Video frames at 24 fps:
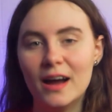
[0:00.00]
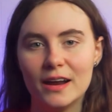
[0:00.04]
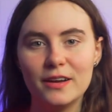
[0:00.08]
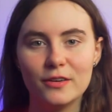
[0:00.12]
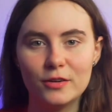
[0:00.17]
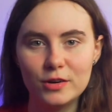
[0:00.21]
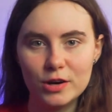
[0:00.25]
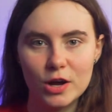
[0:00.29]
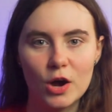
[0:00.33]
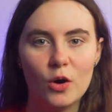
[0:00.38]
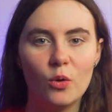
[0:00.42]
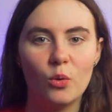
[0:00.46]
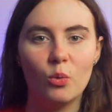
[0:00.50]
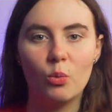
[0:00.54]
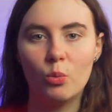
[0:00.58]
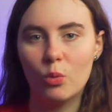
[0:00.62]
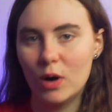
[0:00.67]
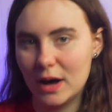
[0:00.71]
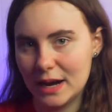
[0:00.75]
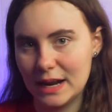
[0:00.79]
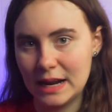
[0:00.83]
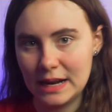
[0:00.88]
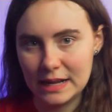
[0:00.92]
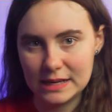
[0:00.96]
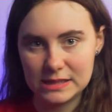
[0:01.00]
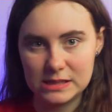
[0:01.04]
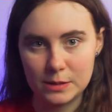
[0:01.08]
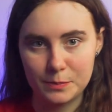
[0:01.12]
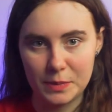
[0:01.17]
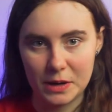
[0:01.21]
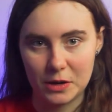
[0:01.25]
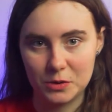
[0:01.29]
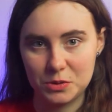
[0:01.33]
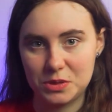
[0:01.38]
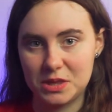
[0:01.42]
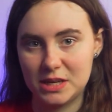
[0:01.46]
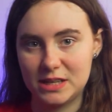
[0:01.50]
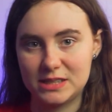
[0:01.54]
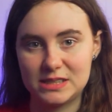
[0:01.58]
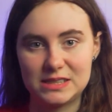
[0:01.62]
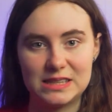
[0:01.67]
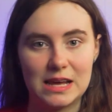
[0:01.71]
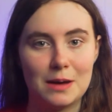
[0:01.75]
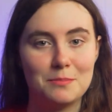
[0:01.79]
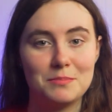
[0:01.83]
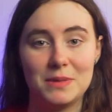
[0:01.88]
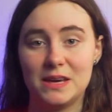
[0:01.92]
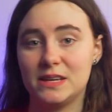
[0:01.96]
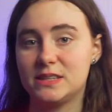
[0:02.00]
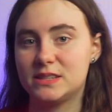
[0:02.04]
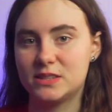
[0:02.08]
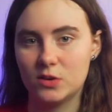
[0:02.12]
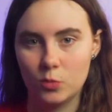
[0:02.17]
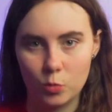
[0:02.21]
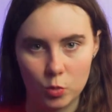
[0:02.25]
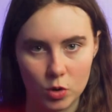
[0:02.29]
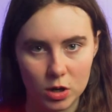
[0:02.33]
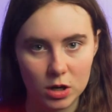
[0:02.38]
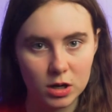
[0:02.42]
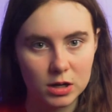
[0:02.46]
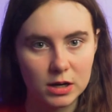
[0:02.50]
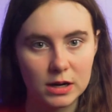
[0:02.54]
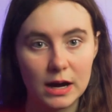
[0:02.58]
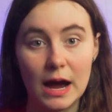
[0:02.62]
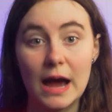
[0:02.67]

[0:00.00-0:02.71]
don't know what it is about this that makes it work.